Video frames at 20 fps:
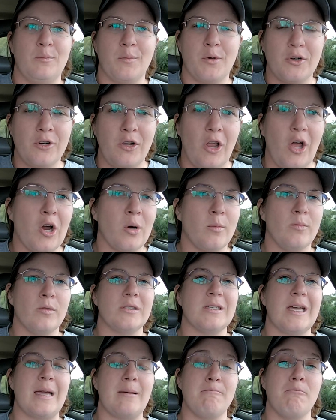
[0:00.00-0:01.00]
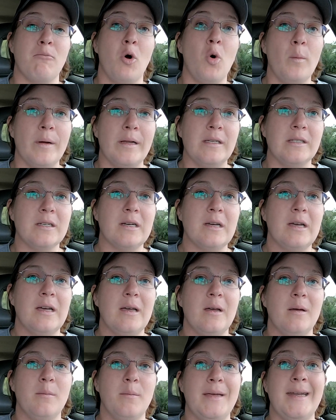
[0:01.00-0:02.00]
Pearl Harbor type moment,
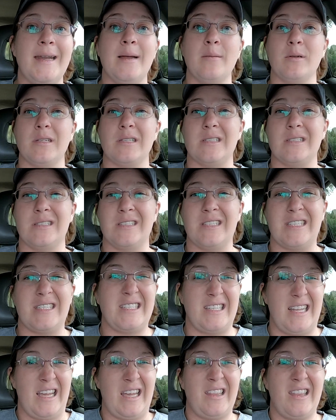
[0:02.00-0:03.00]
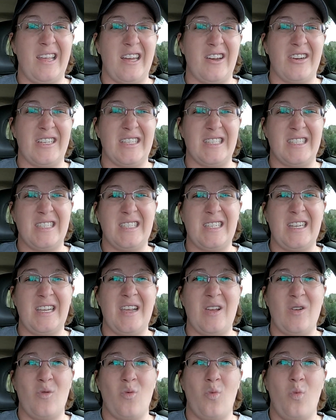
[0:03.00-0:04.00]
being able to stand there and
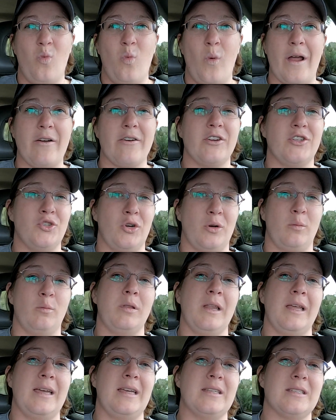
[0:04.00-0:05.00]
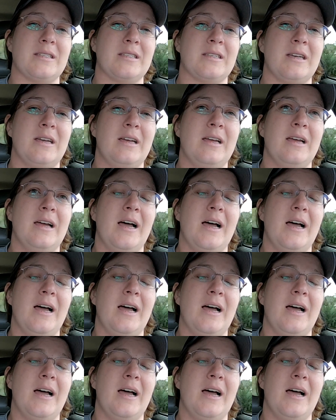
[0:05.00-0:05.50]
see where it took place.